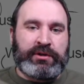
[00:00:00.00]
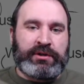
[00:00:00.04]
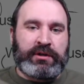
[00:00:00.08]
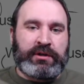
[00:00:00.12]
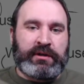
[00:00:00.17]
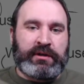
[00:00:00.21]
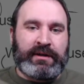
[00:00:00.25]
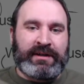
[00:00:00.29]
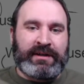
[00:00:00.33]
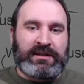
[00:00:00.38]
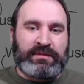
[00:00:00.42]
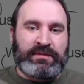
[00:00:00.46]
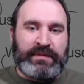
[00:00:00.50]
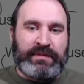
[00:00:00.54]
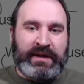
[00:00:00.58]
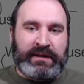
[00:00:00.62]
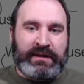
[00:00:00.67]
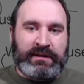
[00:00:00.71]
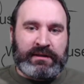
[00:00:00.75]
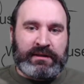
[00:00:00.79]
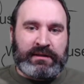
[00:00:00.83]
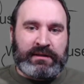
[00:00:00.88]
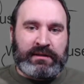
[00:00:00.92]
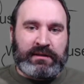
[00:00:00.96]
your
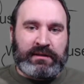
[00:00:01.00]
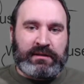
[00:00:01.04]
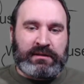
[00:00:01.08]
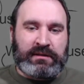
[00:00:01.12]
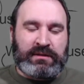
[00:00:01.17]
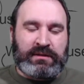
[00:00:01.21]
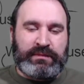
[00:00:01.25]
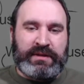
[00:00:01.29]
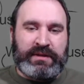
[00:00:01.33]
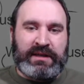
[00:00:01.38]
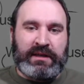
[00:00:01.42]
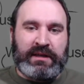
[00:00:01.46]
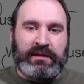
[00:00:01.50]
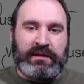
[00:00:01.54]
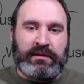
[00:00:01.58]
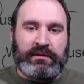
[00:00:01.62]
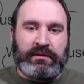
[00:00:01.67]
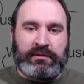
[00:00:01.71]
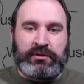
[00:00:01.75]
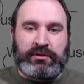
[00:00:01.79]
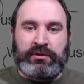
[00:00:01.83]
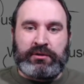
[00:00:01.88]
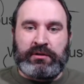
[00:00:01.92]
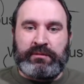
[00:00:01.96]
expected speed
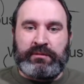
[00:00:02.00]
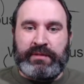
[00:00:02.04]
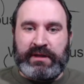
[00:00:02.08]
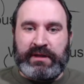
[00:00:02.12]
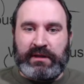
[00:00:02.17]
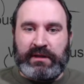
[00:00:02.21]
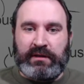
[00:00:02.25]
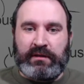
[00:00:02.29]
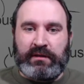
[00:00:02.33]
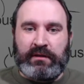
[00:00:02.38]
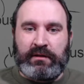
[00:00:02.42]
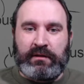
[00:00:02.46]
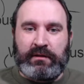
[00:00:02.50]
should be.